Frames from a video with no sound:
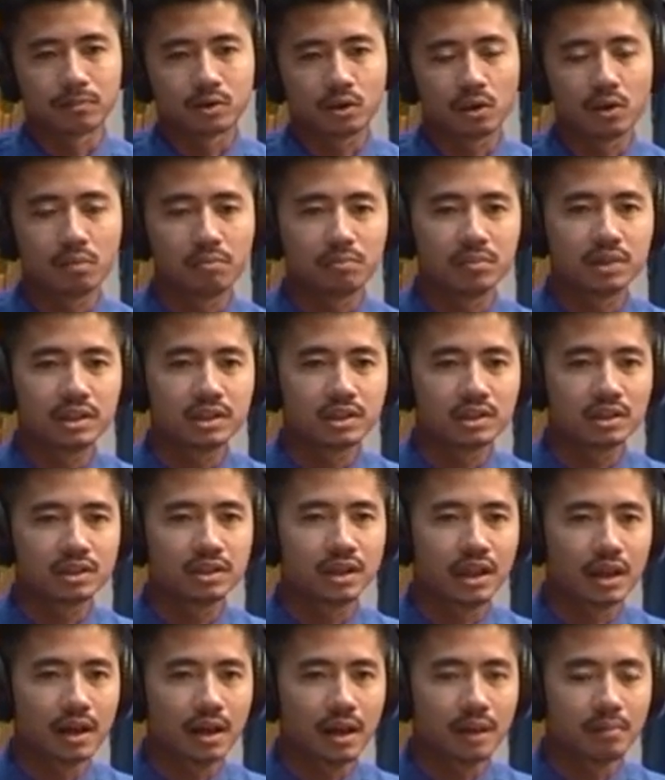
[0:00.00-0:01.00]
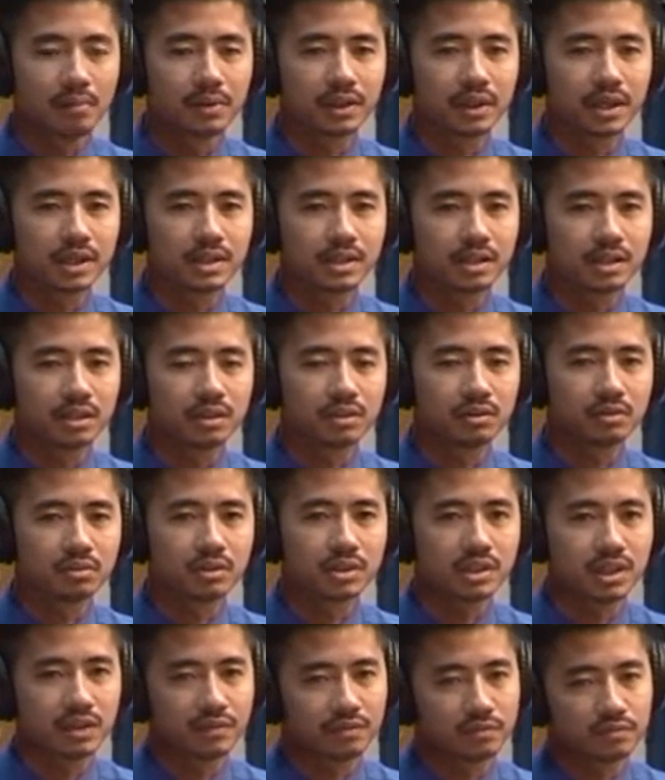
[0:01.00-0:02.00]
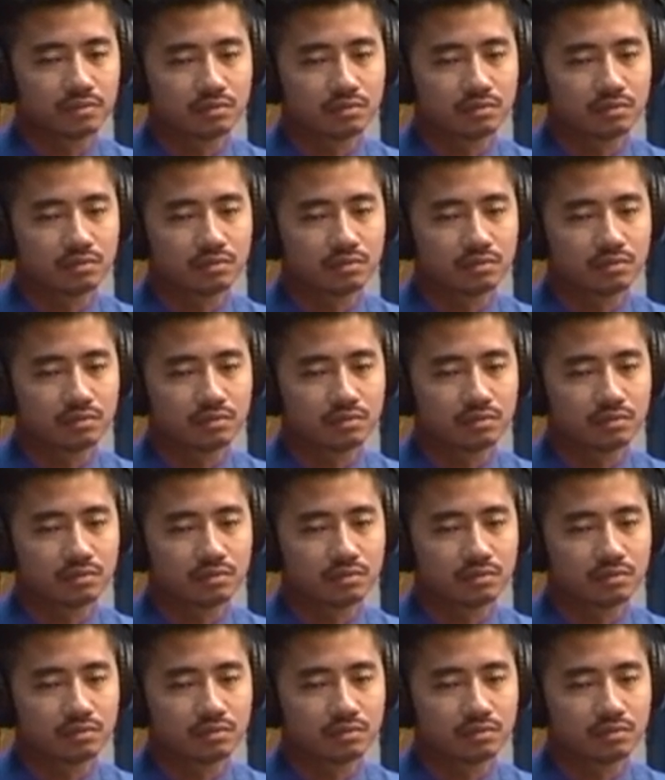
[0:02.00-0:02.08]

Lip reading: common application which